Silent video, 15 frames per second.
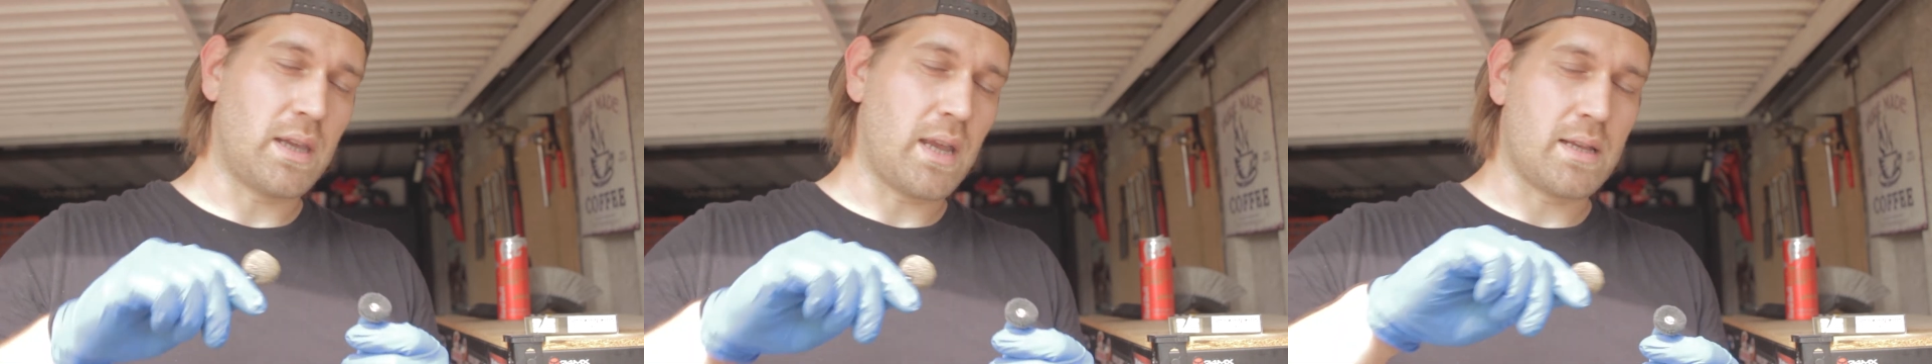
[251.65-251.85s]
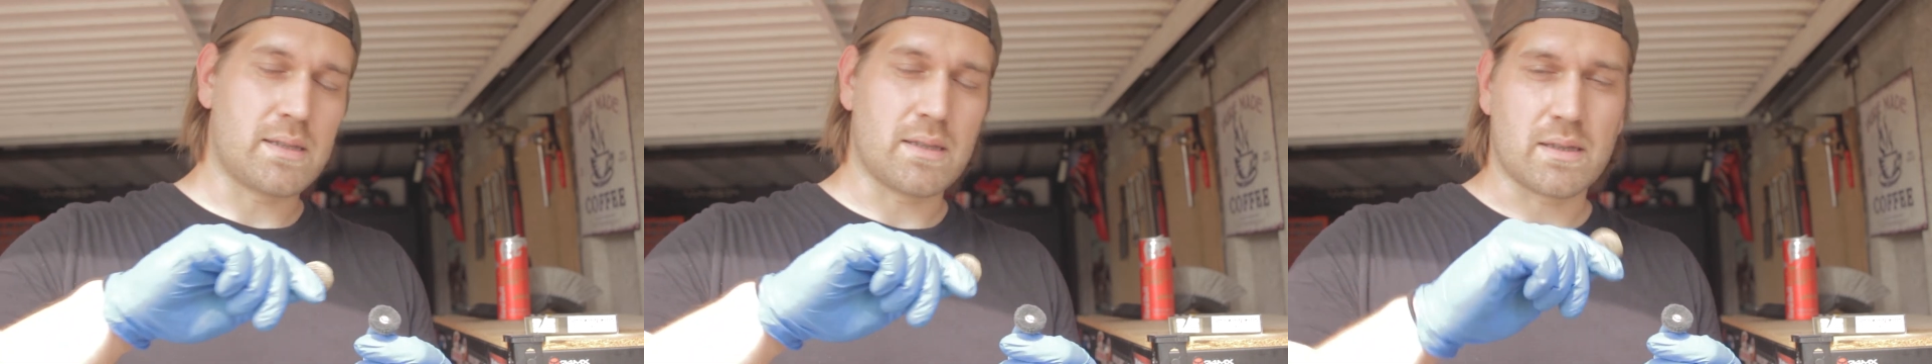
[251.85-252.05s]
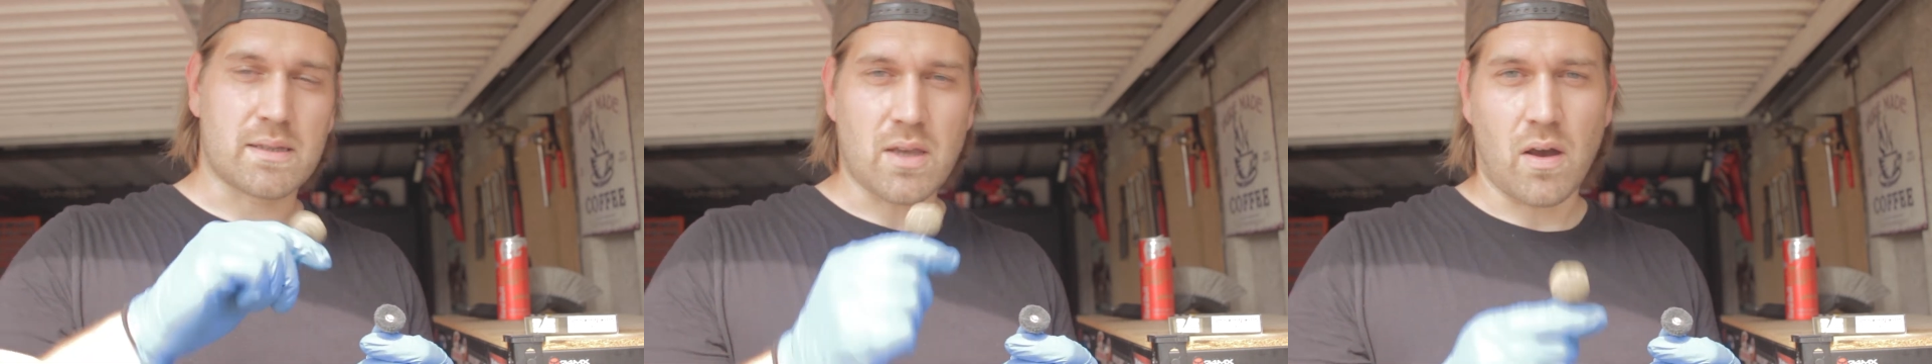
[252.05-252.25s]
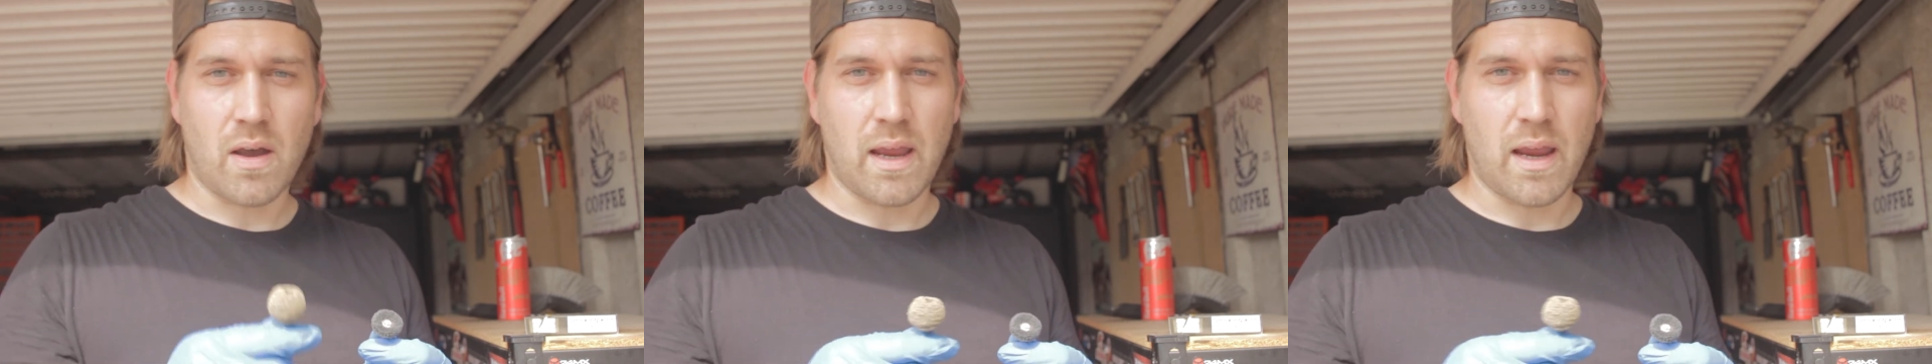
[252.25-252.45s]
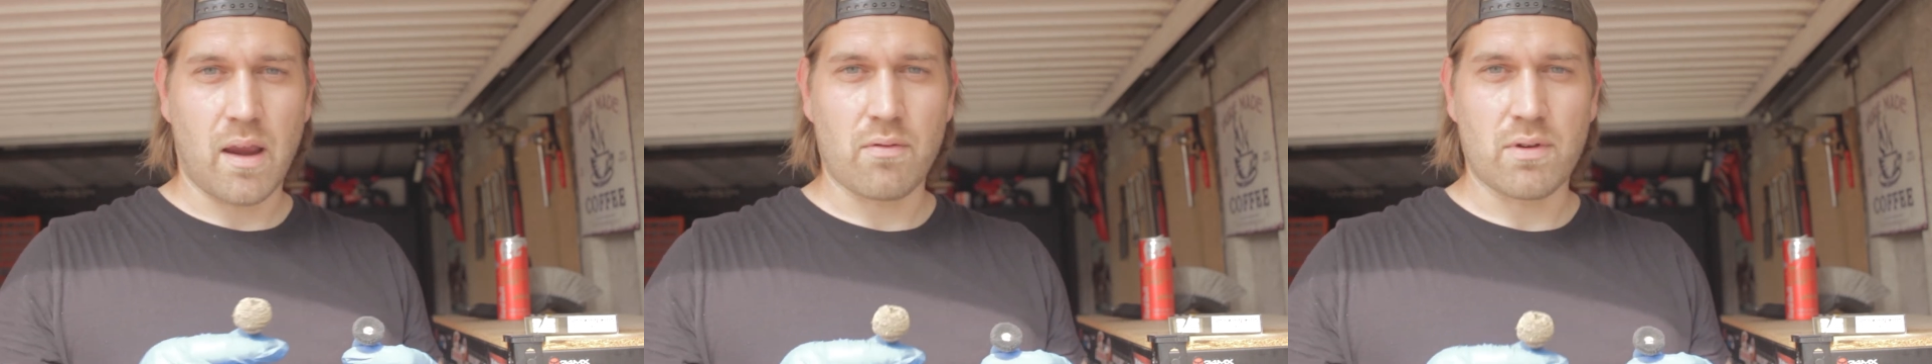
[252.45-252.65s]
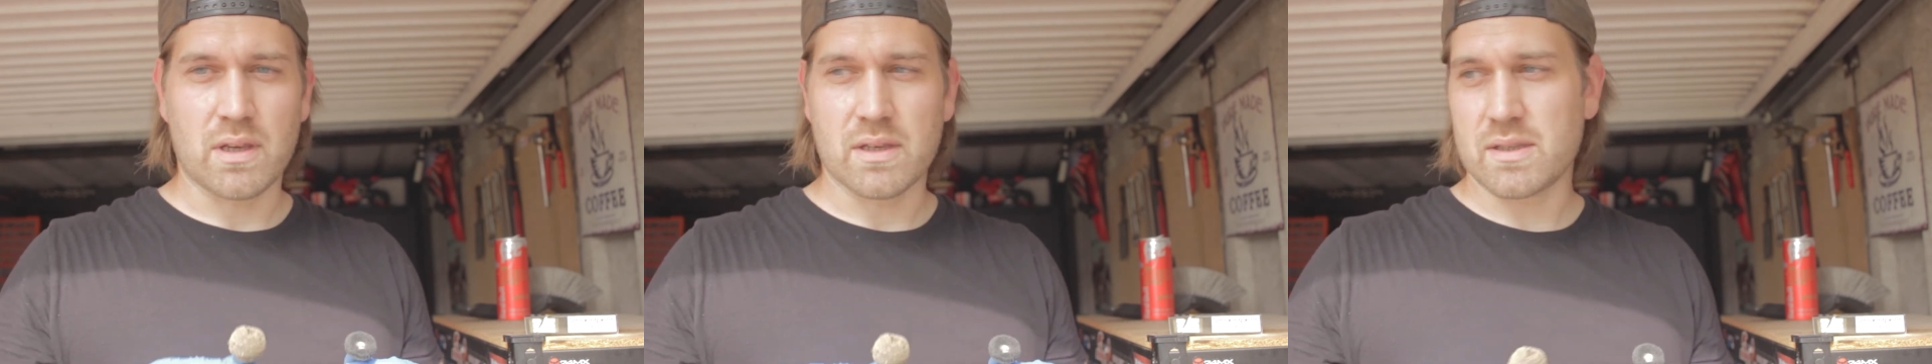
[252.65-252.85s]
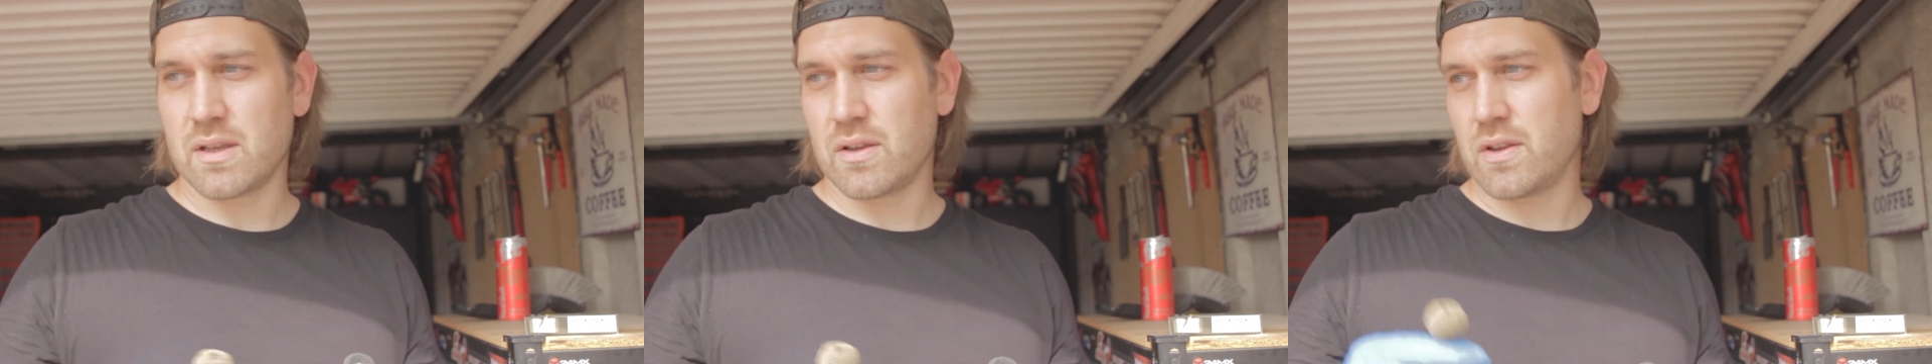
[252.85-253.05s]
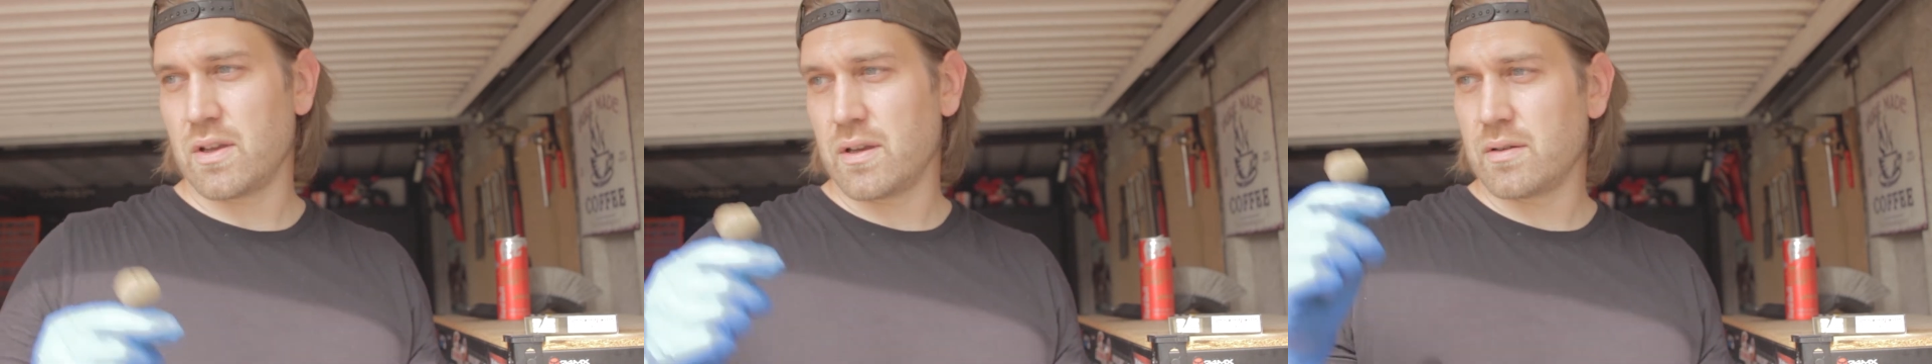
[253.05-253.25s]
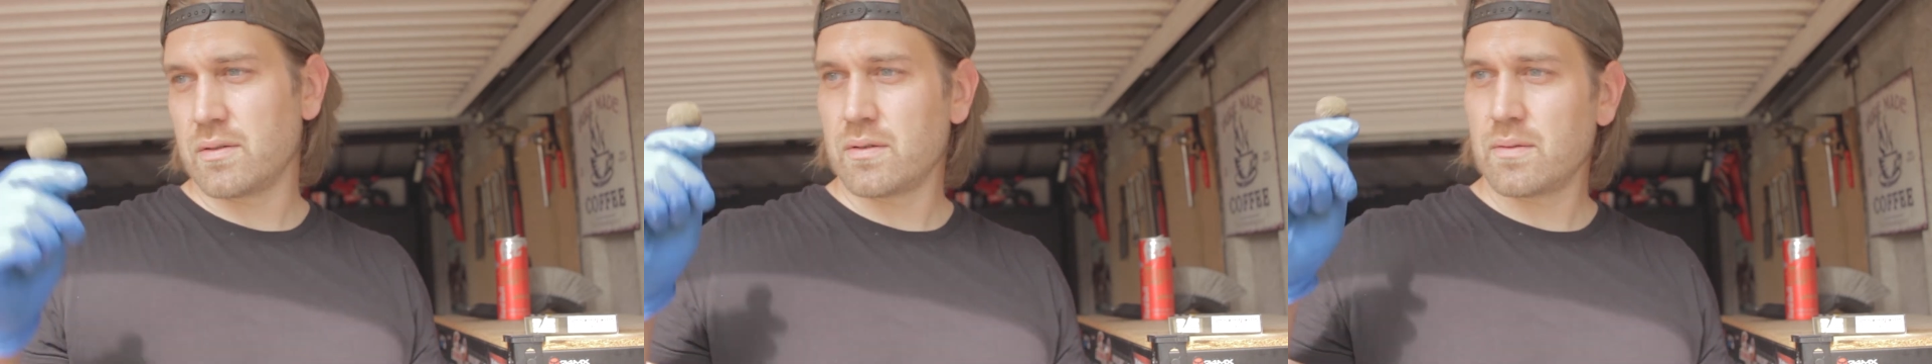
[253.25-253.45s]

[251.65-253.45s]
get into the tight areas that the